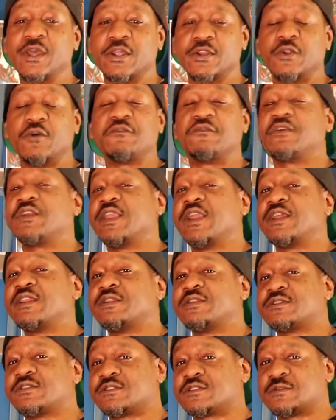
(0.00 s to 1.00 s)
Don't
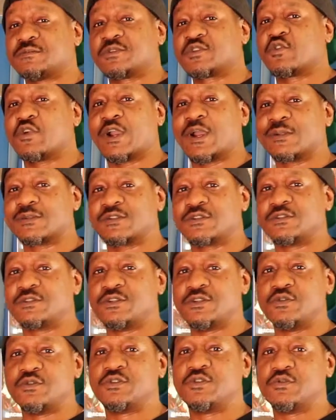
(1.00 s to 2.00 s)
forget to subscribe to the
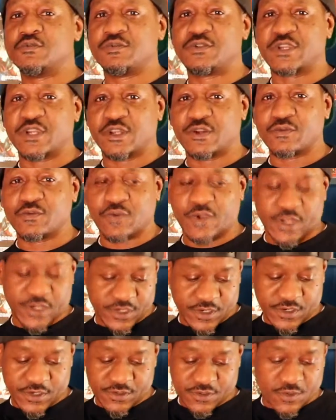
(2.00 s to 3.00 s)
YouTube channel right
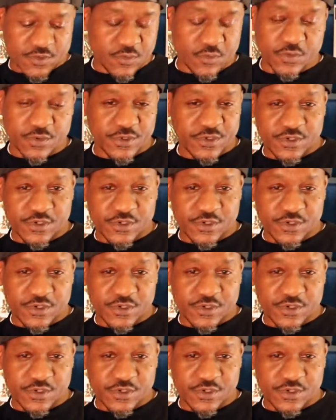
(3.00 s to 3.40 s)
here in the corner.